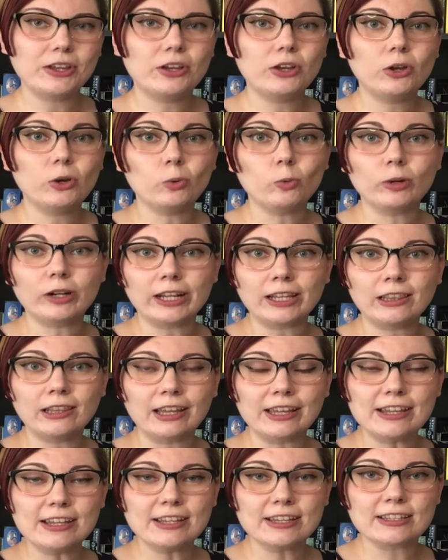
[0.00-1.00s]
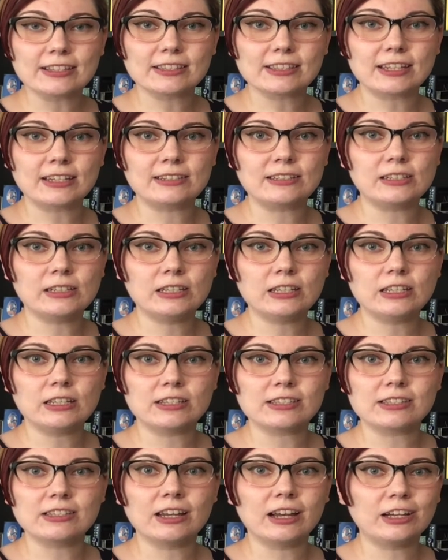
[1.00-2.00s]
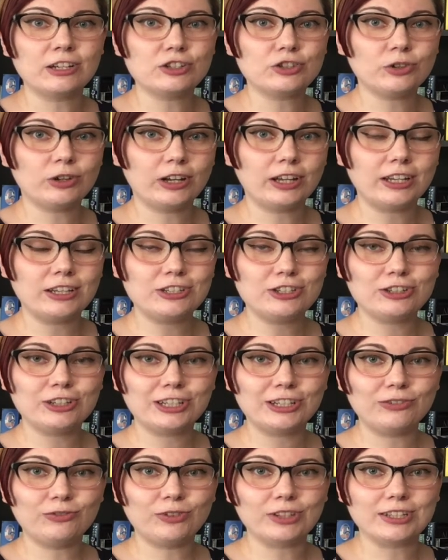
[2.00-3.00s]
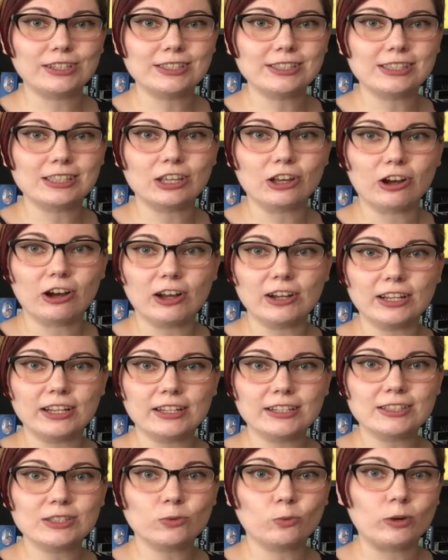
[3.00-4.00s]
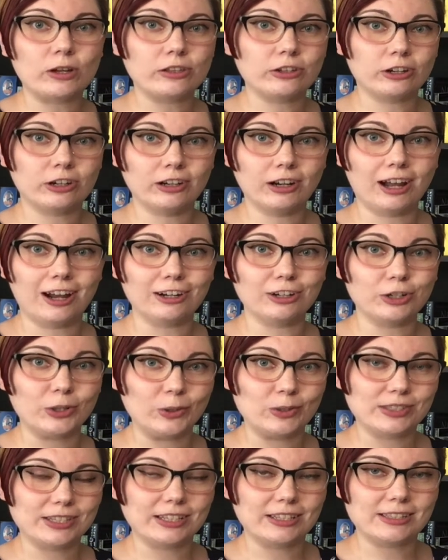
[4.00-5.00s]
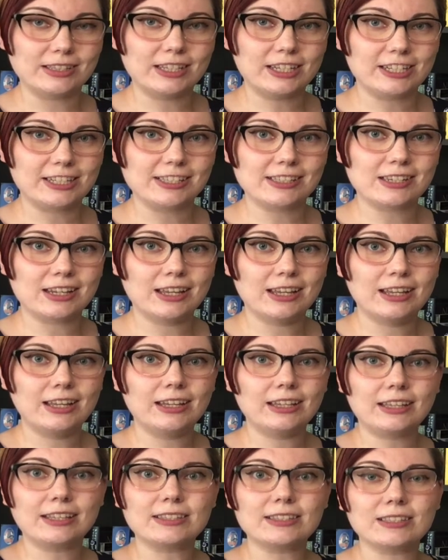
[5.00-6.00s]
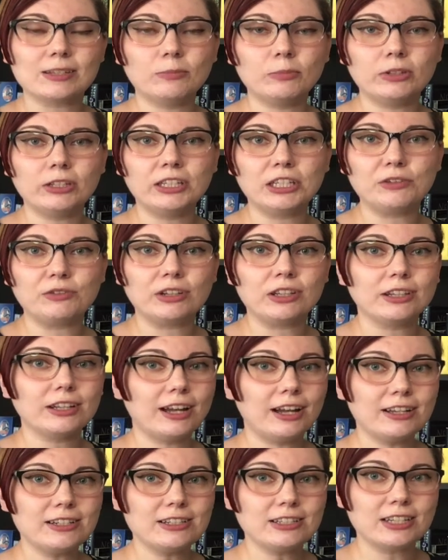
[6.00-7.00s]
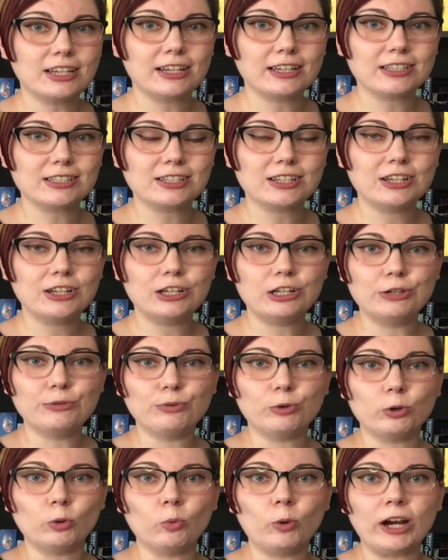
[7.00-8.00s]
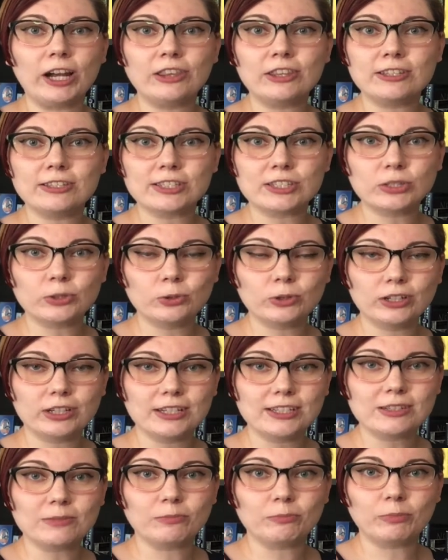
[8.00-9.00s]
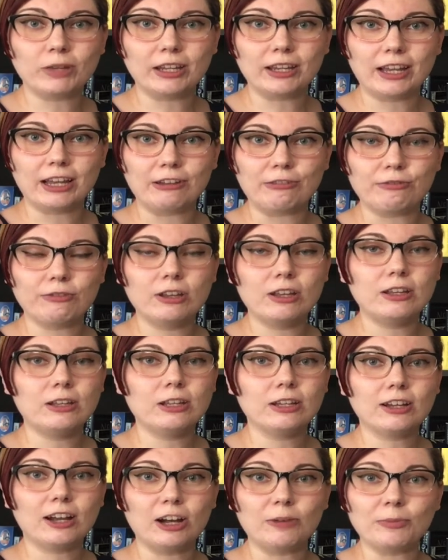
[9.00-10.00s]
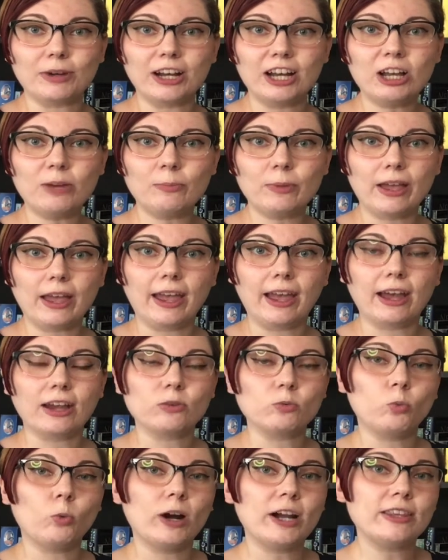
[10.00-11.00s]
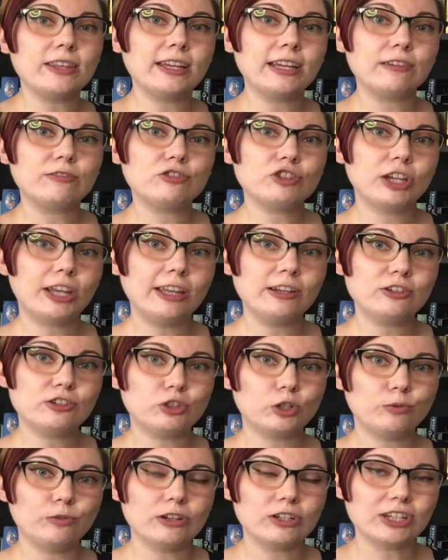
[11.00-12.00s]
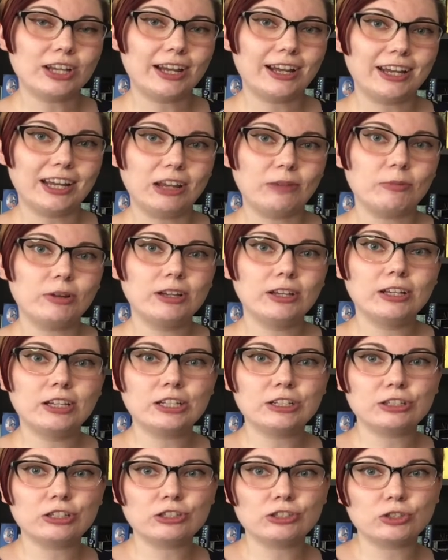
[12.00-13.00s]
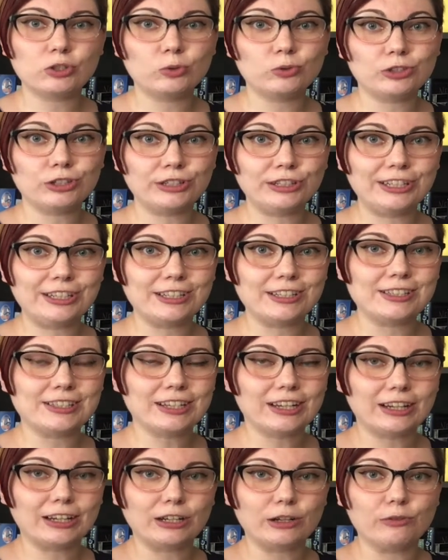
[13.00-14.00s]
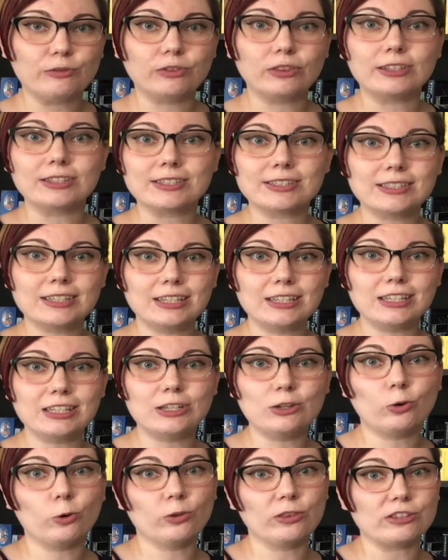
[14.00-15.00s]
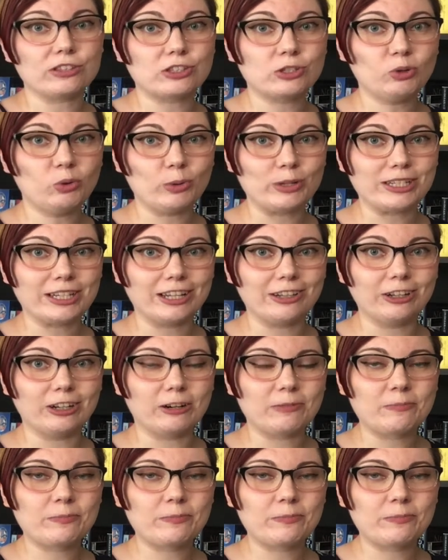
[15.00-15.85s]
What I like is that Dickey is not trying to convince the audience whether or not ghosts exist. He's simply giving context for why these stories may have come up and why they have changed over time to suit the needs of the city or the storyteller.